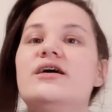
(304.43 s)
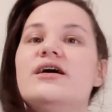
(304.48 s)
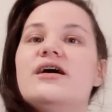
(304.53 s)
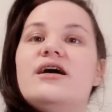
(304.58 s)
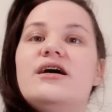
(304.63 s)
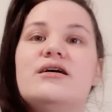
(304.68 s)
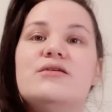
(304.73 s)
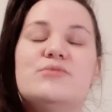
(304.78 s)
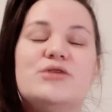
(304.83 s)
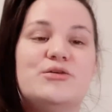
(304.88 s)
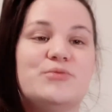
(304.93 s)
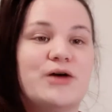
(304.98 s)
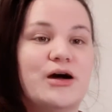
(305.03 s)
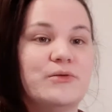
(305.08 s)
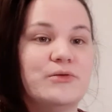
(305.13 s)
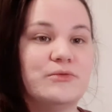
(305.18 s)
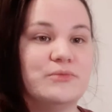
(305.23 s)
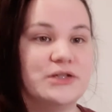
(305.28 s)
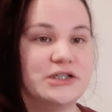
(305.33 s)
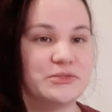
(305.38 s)
I'll
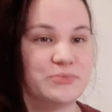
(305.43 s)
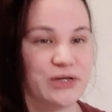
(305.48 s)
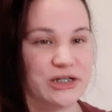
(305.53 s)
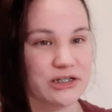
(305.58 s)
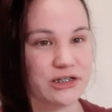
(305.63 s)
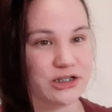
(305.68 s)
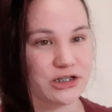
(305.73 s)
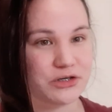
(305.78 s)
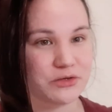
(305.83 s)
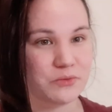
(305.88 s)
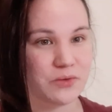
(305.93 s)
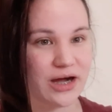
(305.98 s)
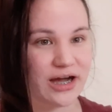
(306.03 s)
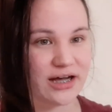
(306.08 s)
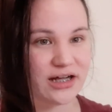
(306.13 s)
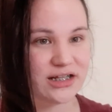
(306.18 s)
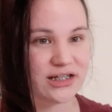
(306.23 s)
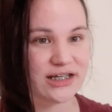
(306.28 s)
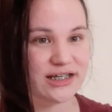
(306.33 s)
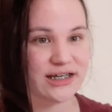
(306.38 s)
probably spend a little
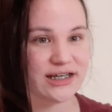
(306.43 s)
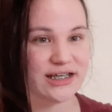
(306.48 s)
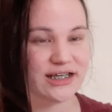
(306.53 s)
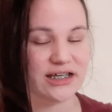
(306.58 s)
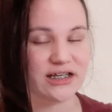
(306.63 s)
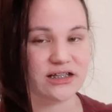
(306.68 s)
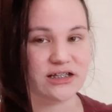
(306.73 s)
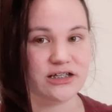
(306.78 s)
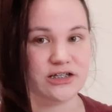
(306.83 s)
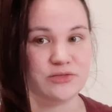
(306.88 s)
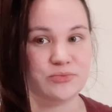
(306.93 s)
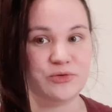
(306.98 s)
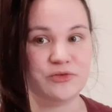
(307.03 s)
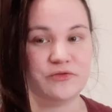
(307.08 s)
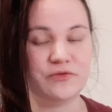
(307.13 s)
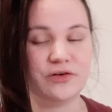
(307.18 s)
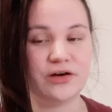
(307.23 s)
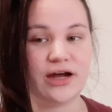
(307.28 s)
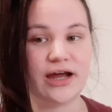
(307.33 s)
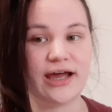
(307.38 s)
while in England
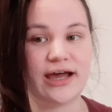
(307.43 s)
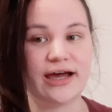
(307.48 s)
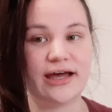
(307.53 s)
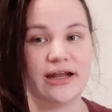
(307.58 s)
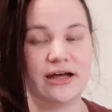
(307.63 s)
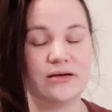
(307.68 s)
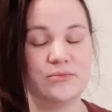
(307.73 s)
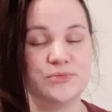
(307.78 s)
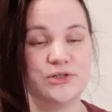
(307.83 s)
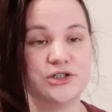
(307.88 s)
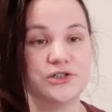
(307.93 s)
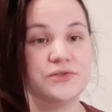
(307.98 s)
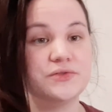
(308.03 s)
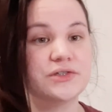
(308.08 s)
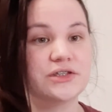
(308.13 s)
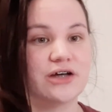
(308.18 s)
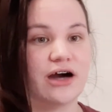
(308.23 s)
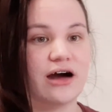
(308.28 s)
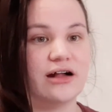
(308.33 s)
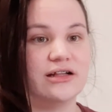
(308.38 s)
before I head up to
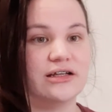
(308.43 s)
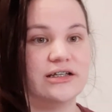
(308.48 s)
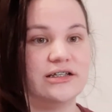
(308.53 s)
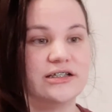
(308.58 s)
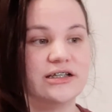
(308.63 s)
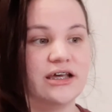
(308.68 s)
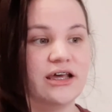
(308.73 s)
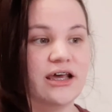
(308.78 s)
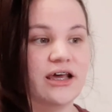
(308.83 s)
Scotland,